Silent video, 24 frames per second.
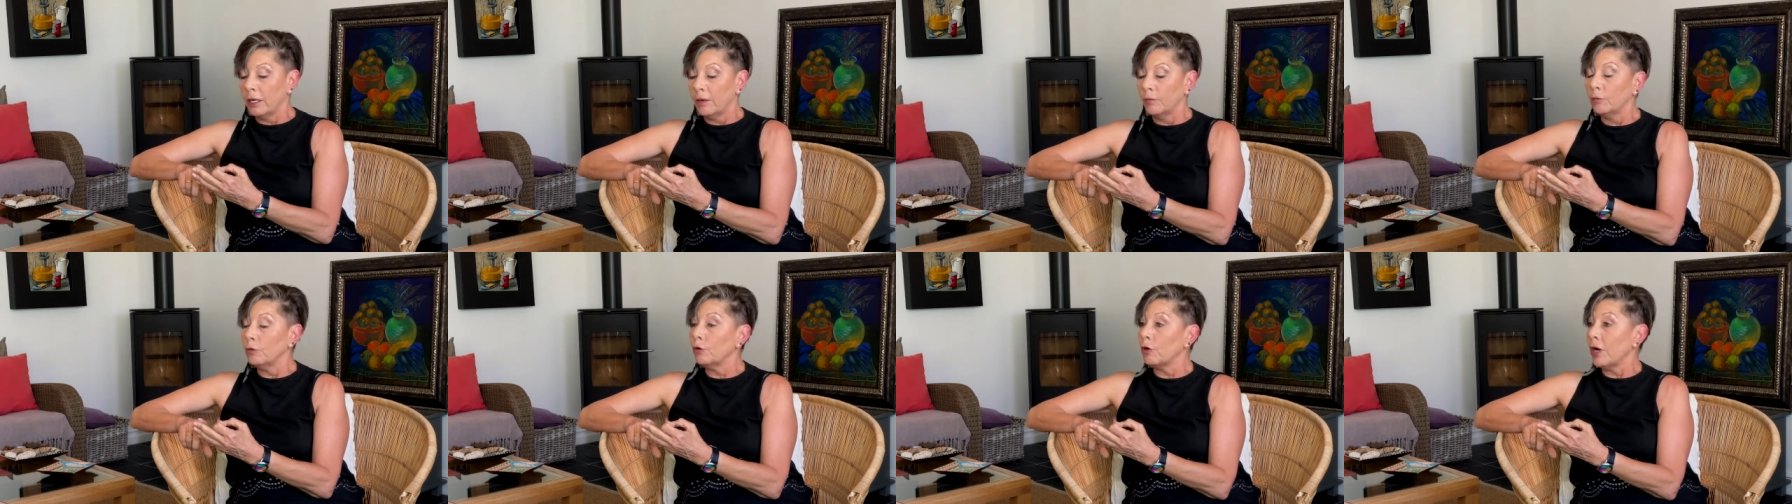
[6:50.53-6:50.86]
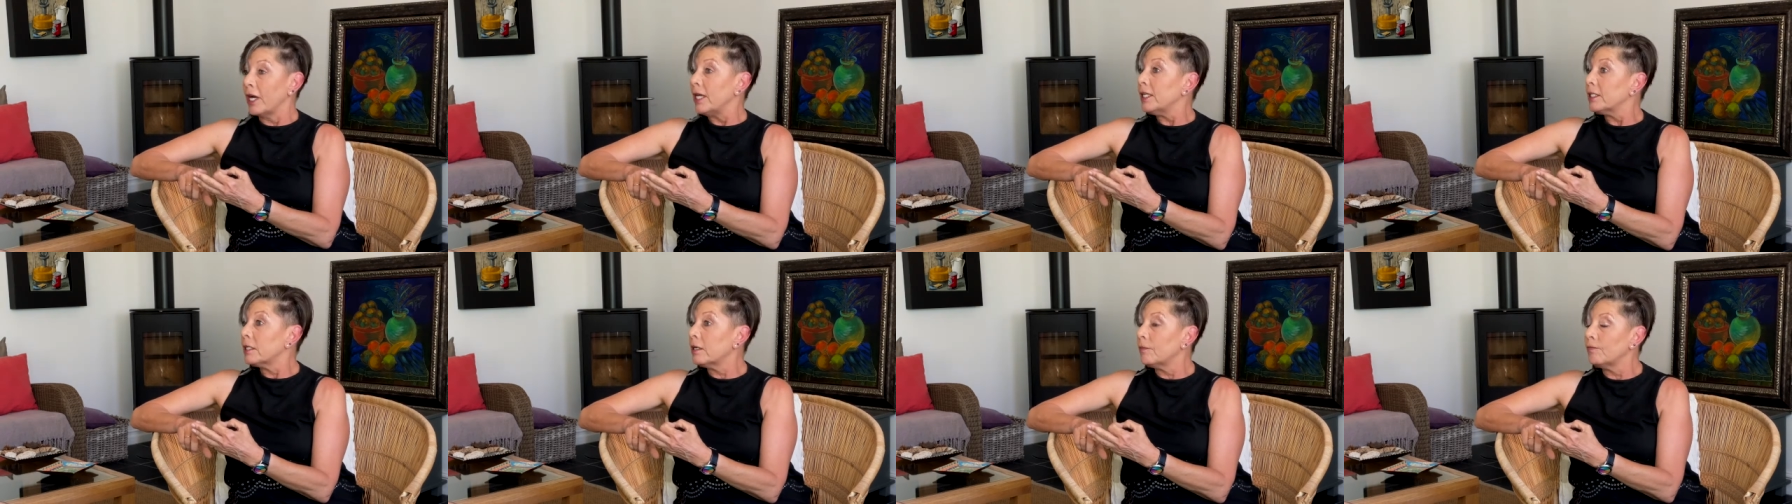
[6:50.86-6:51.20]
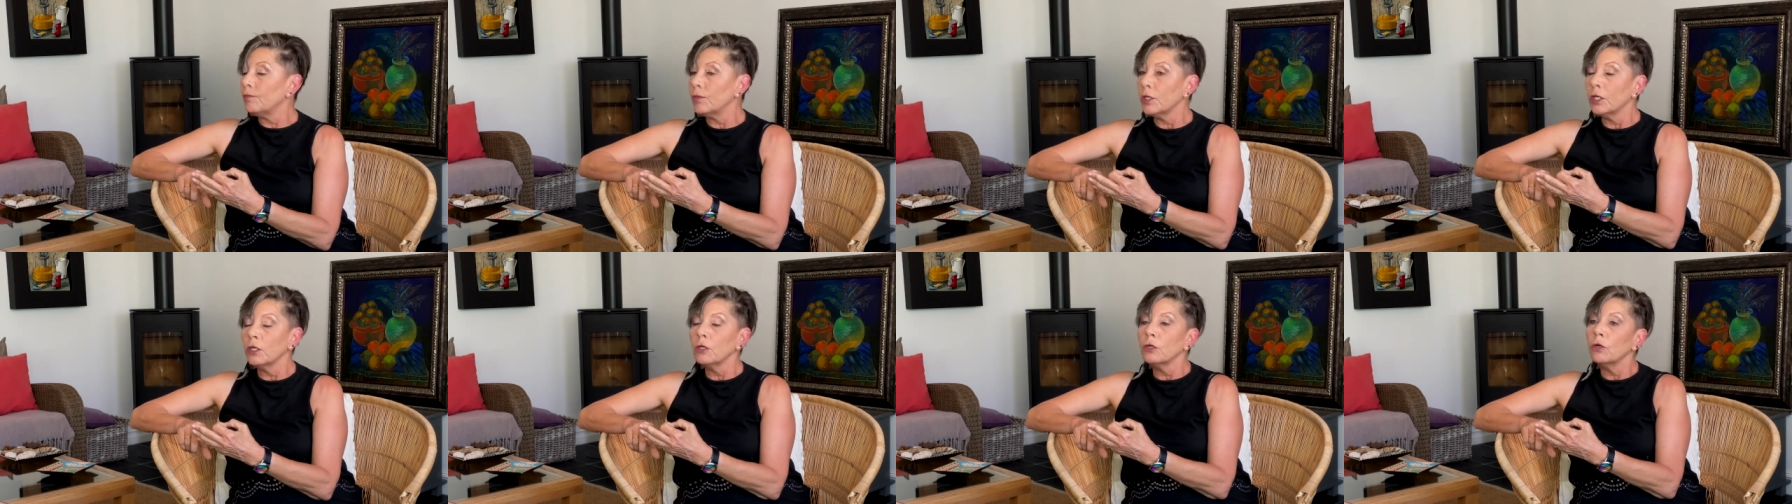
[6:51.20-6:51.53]
graze them
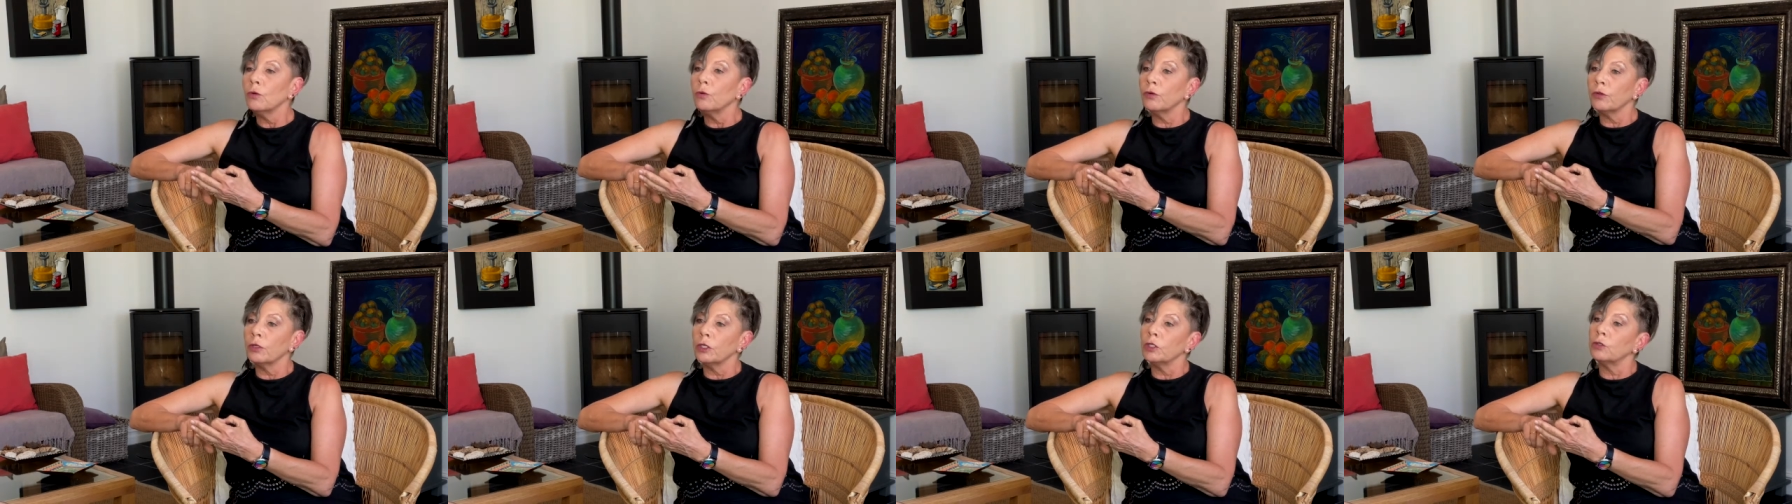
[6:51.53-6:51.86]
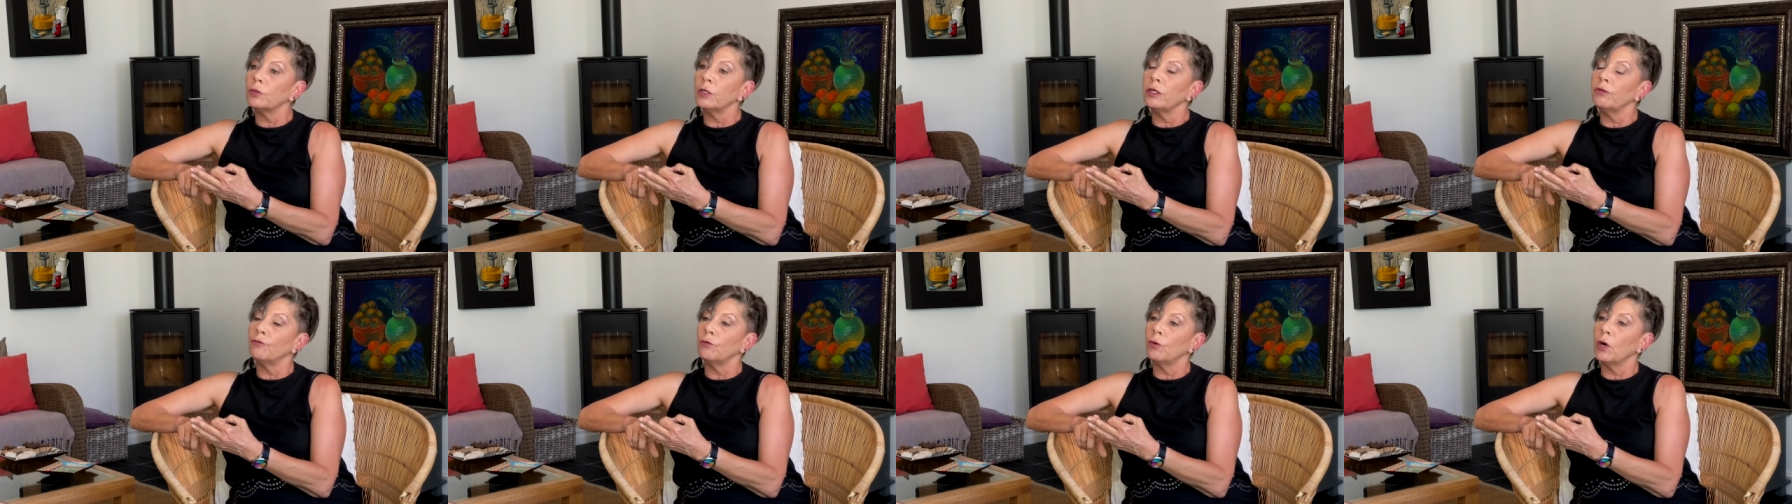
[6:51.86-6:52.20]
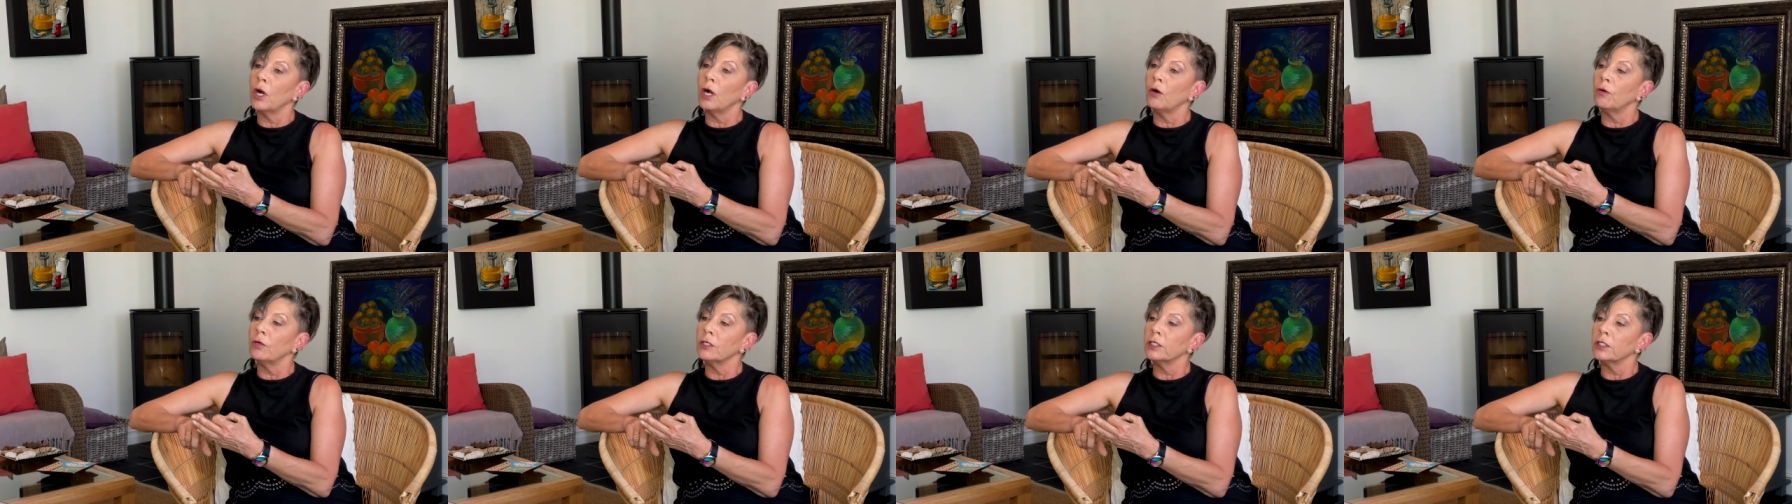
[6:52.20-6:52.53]
within 24
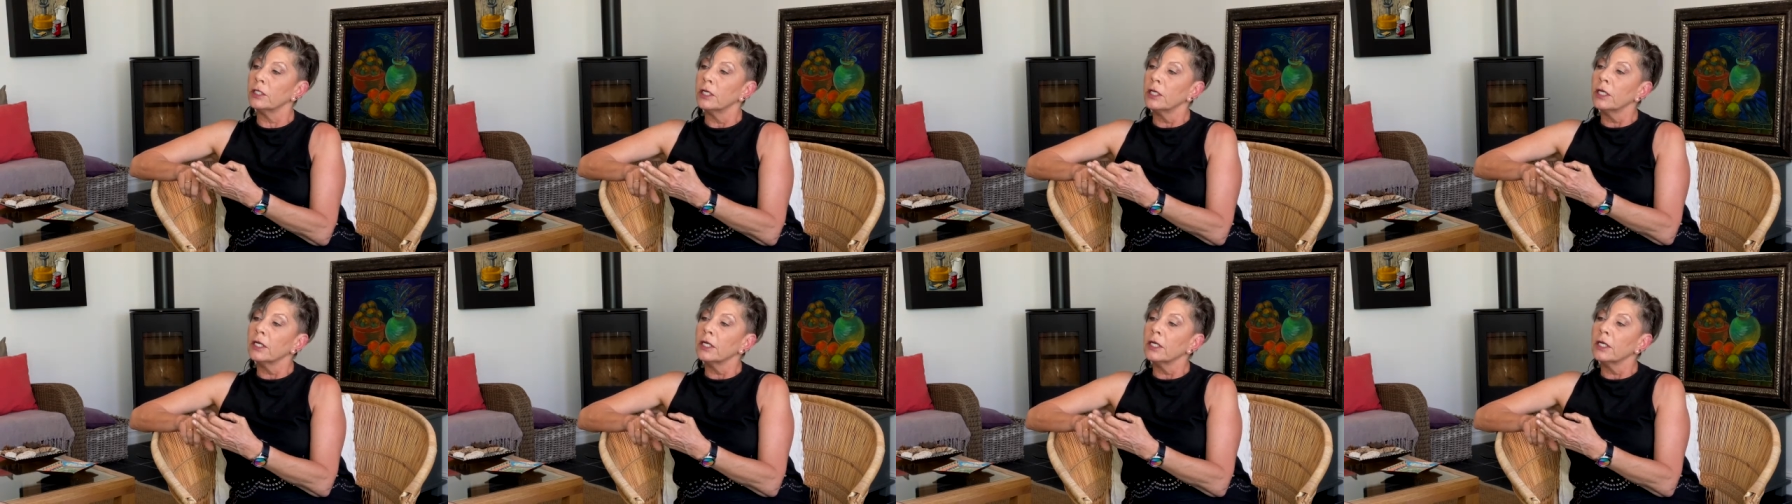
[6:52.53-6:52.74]
hours,